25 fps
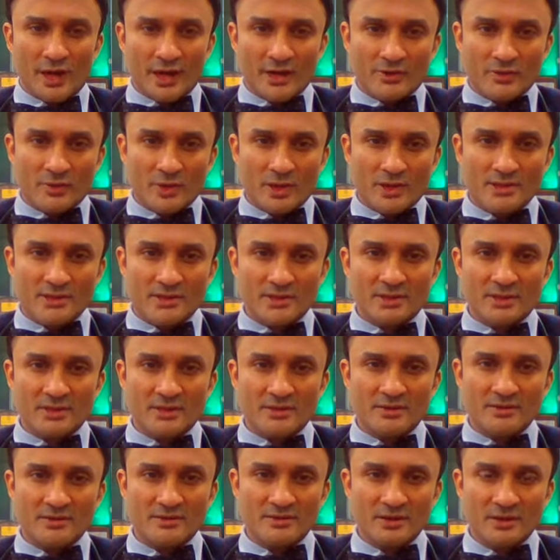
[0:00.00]
the next question
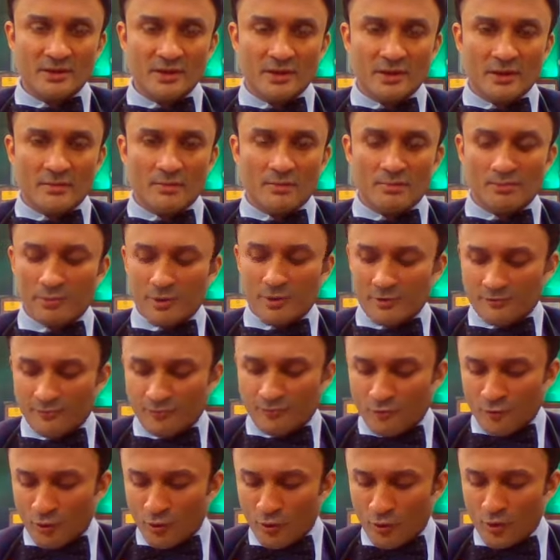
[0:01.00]
is,
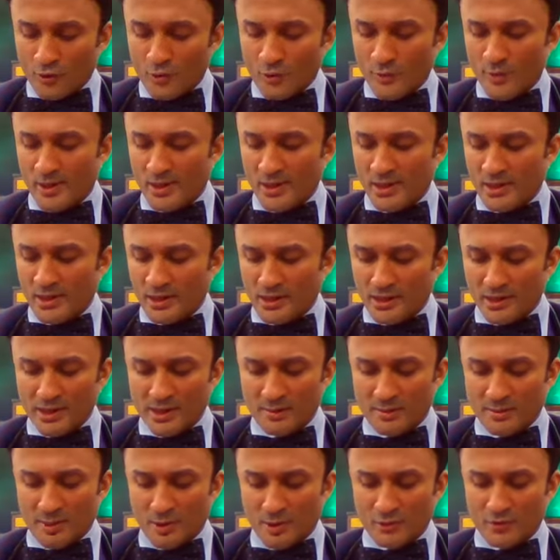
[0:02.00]
before we
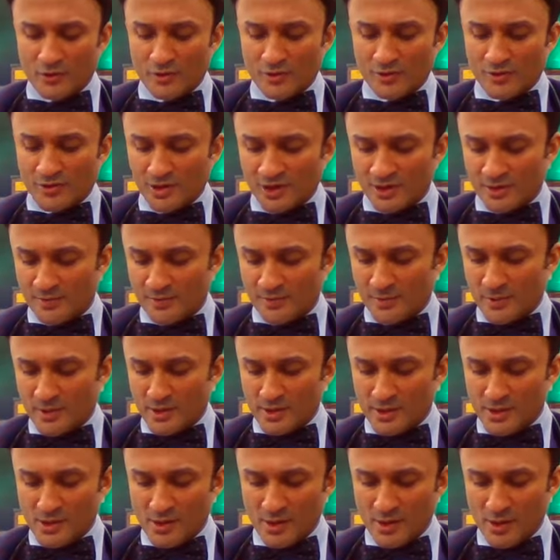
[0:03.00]
learn about the
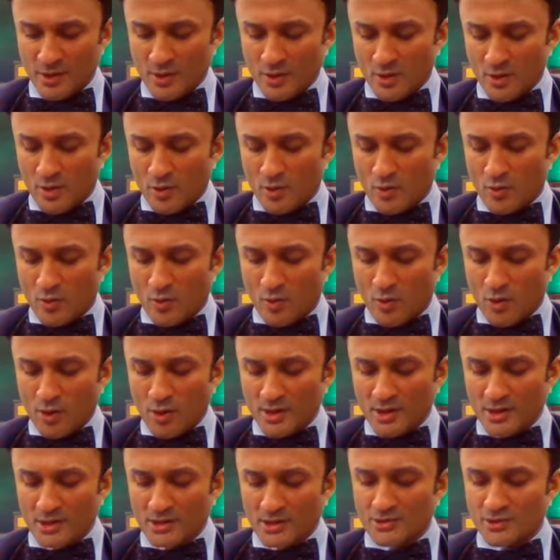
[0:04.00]
treatment,
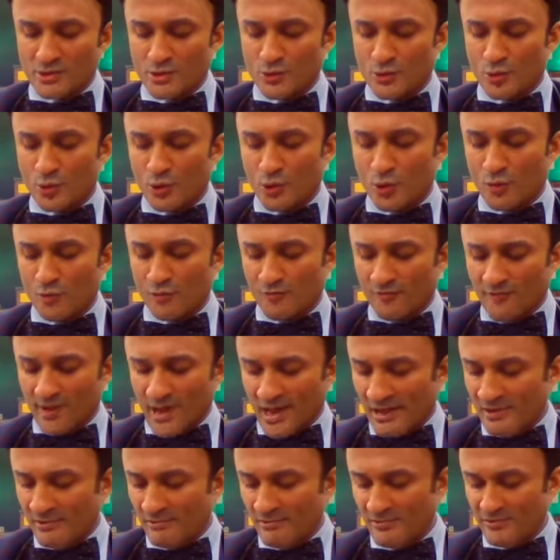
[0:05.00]
what is the role of
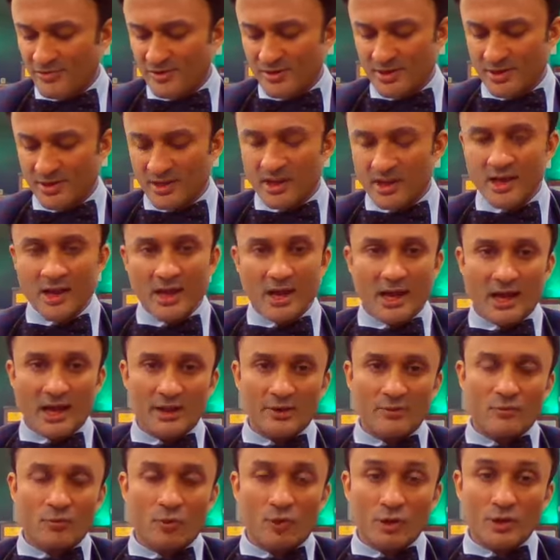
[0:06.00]
valves
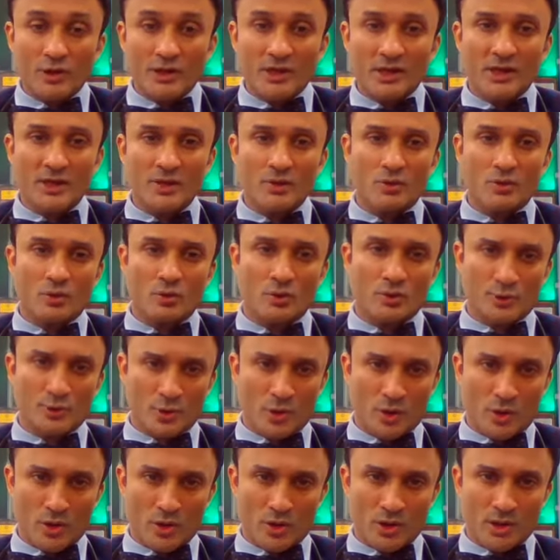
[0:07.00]
and what can go
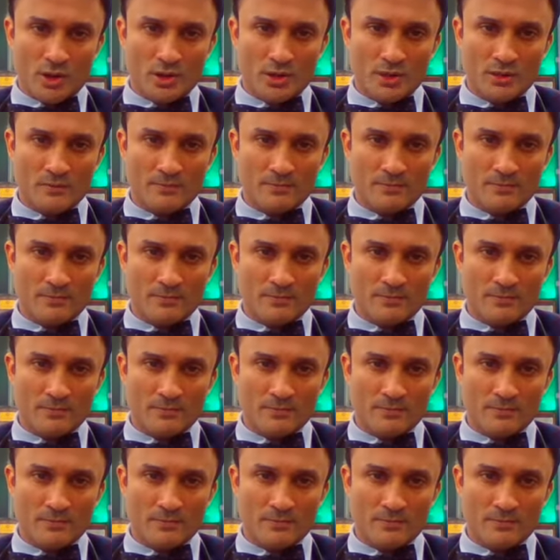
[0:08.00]
wrong?